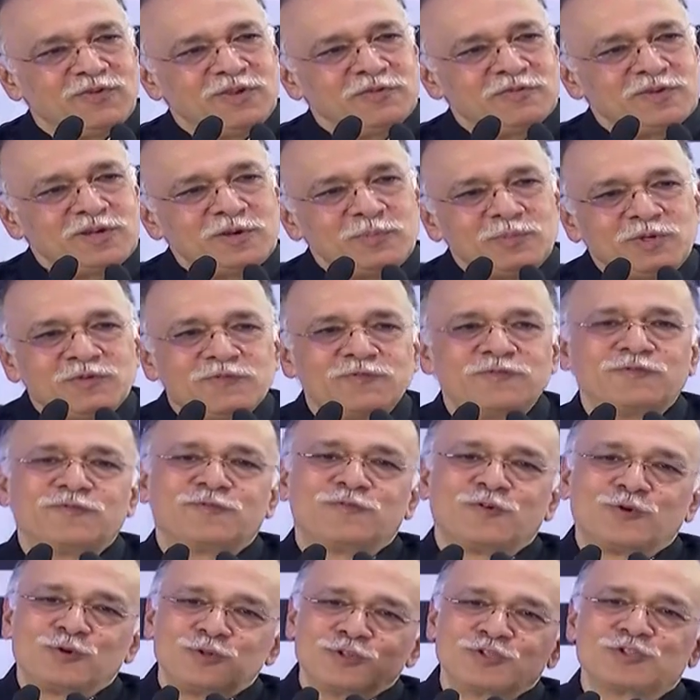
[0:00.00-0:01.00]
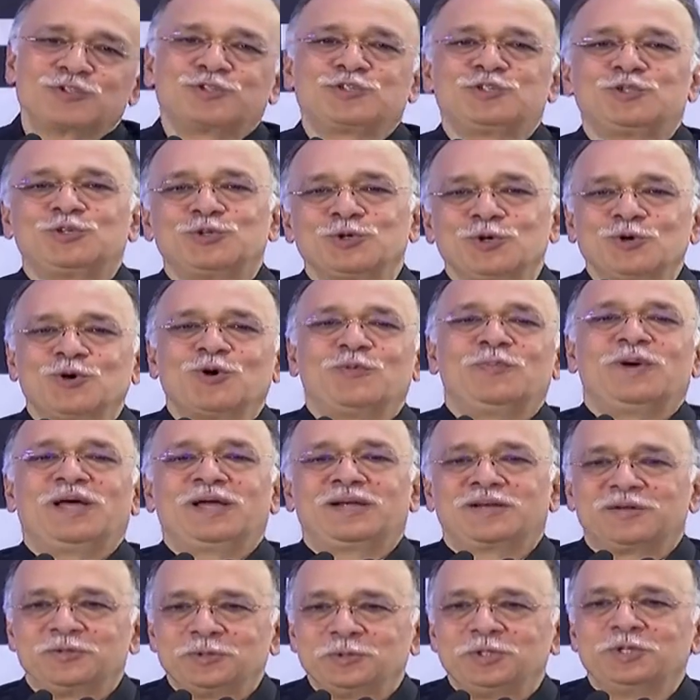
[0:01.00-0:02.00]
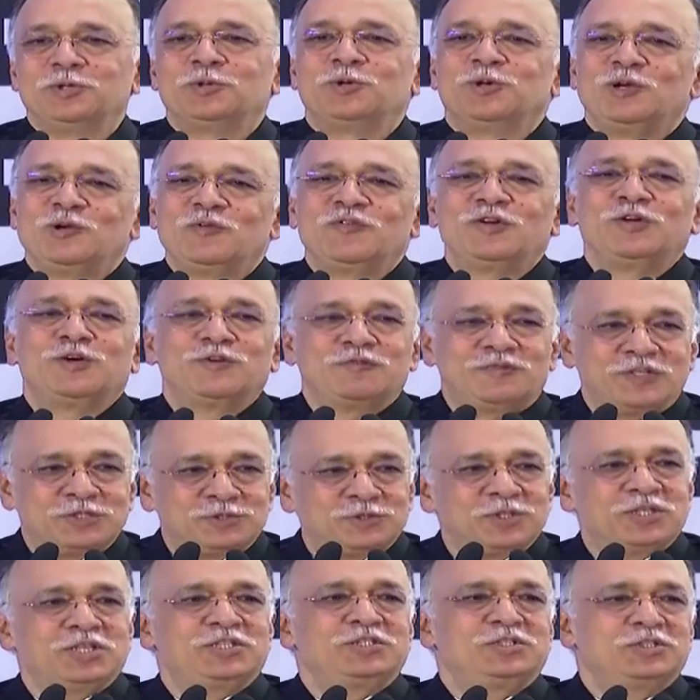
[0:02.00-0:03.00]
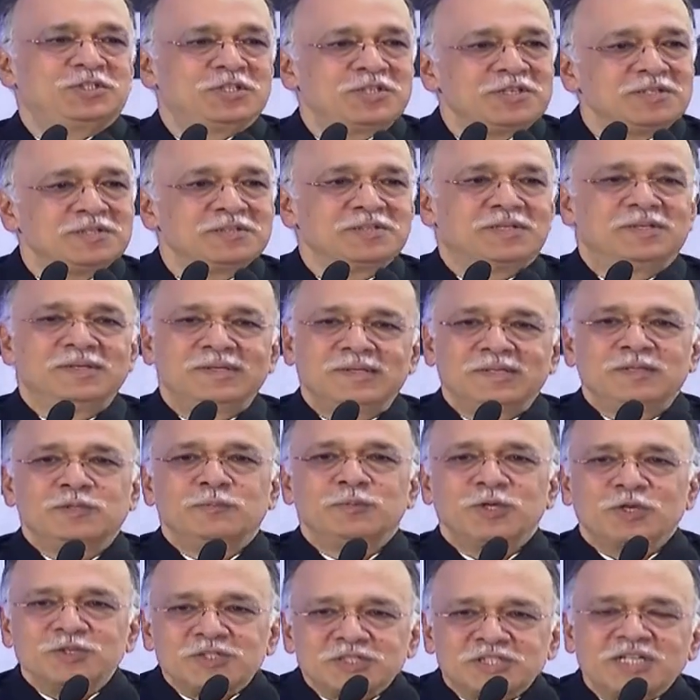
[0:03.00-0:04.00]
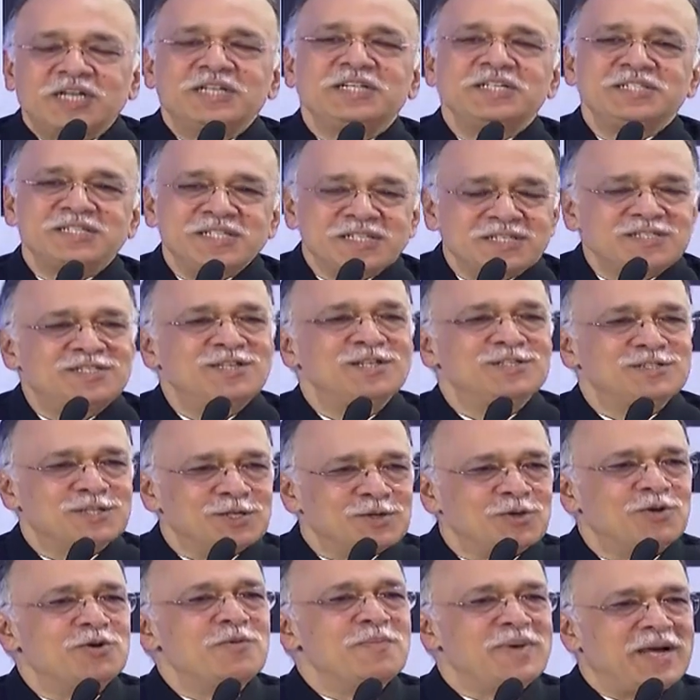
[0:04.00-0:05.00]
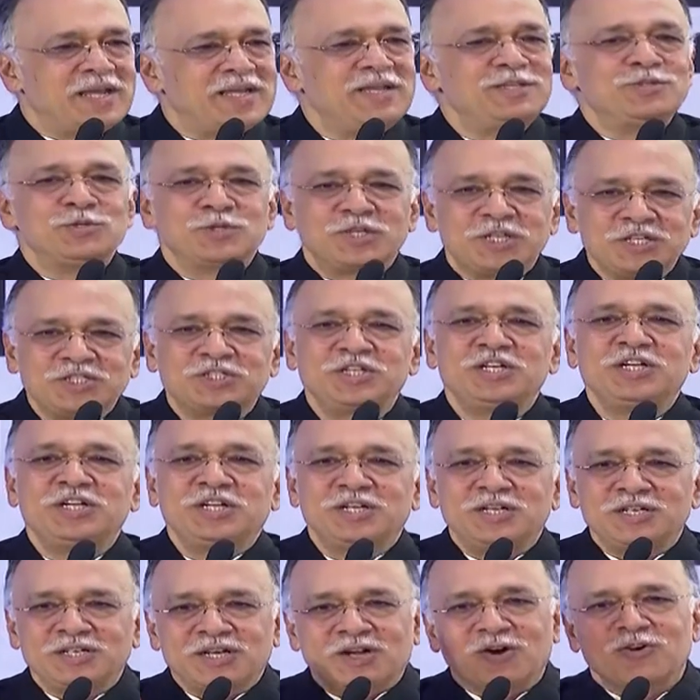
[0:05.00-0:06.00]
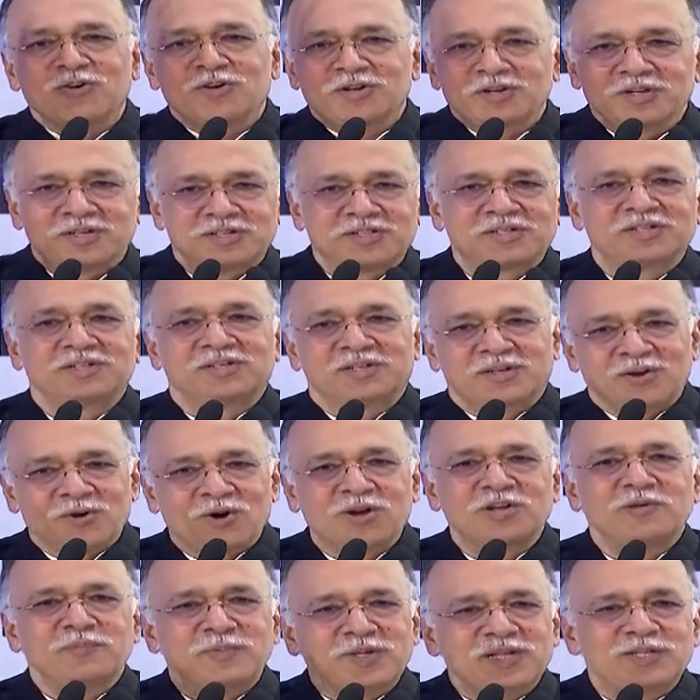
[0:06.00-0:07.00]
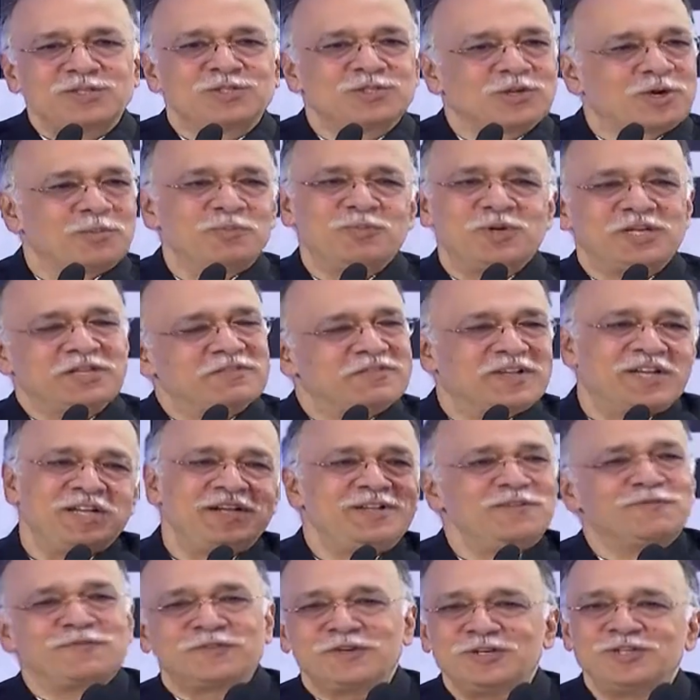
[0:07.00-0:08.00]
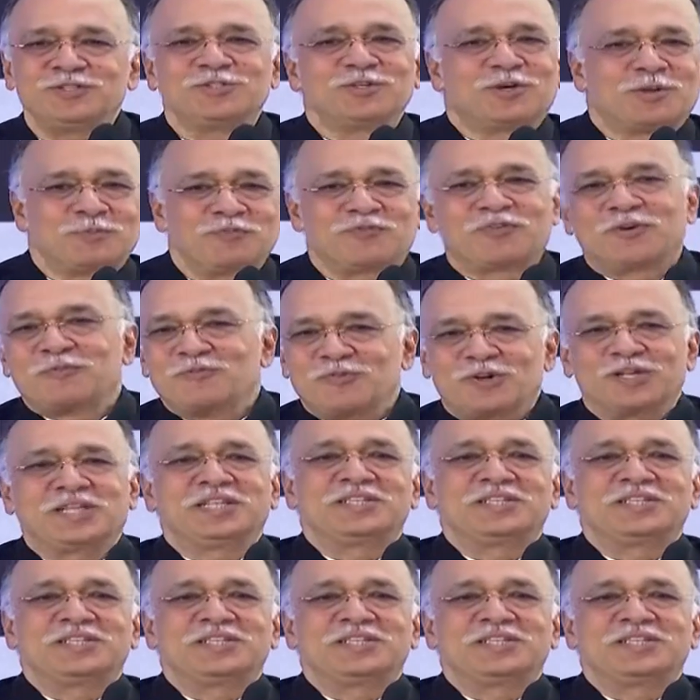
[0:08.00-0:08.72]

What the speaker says: will be forced to go back to the old way of education, because 36 years ago, my education got me a job, but a very different job from what I